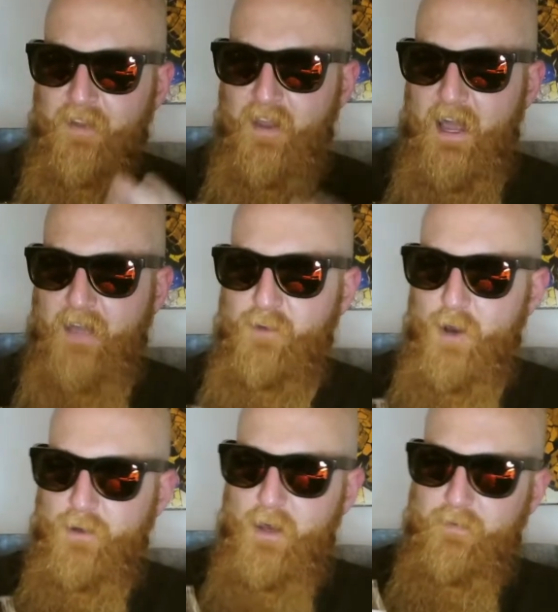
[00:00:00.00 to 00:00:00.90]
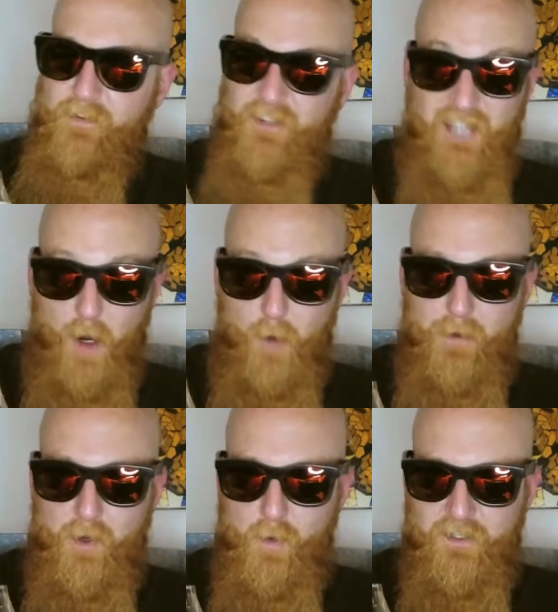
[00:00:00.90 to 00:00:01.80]
I've gotten off of a sour beer
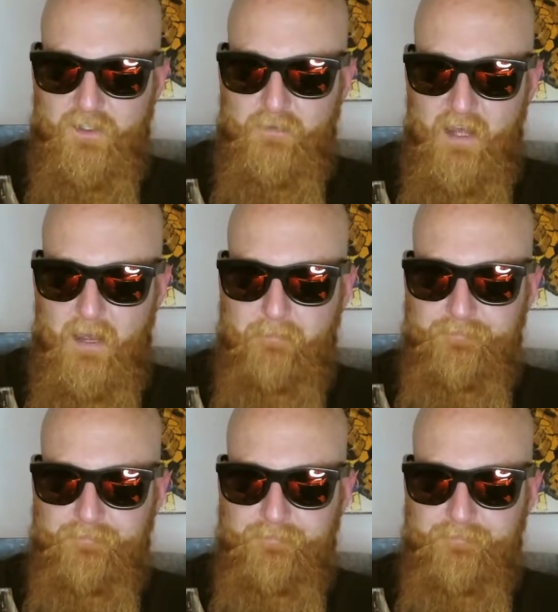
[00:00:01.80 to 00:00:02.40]
in quite some time.